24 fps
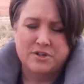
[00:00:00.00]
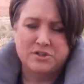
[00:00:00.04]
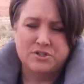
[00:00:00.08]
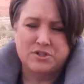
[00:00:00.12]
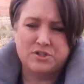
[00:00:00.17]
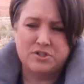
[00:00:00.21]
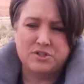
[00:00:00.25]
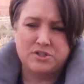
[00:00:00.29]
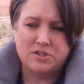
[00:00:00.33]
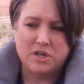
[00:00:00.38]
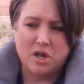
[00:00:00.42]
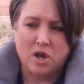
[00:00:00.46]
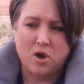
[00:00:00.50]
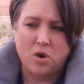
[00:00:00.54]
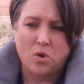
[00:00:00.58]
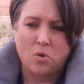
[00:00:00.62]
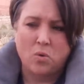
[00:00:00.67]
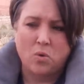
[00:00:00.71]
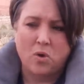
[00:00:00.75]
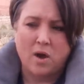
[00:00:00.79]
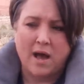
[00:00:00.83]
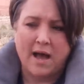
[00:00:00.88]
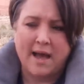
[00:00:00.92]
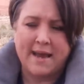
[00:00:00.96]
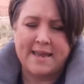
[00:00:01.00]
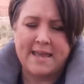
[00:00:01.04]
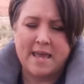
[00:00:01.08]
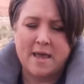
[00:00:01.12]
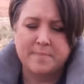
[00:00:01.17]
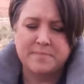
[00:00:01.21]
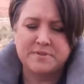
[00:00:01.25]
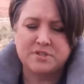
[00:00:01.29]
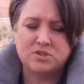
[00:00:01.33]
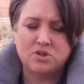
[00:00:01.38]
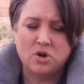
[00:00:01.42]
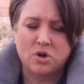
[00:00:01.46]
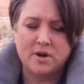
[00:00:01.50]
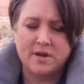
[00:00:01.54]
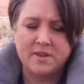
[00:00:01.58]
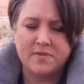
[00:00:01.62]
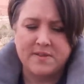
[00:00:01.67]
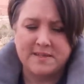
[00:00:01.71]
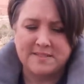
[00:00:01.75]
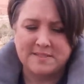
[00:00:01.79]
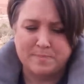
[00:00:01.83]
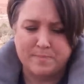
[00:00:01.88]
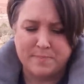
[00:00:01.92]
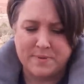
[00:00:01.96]
So I kept starting
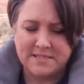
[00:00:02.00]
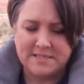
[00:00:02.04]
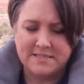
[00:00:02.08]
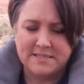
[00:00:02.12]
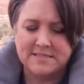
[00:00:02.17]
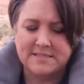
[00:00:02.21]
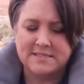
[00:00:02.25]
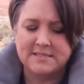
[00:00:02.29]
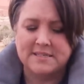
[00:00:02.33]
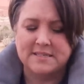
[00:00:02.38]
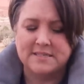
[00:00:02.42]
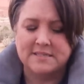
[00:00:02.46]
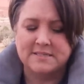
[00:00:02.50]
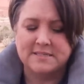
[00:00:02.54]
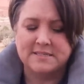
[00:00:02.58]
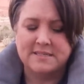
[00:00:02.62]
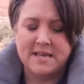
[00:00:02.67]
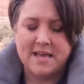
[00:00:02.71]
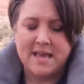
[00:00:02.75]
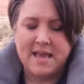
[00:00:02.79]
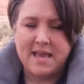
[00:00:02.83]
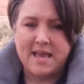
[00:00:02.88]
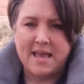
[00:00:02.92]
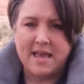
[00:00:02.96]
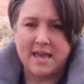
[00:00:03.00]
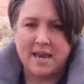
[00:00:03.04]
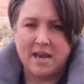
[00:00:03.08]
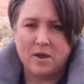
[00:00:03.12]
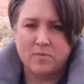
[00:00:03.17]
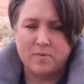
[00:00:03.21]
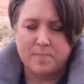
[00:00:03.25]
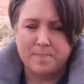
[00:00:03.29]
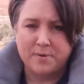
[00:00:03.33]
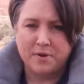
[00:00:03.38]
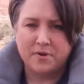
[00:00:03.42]
these businesses, and I would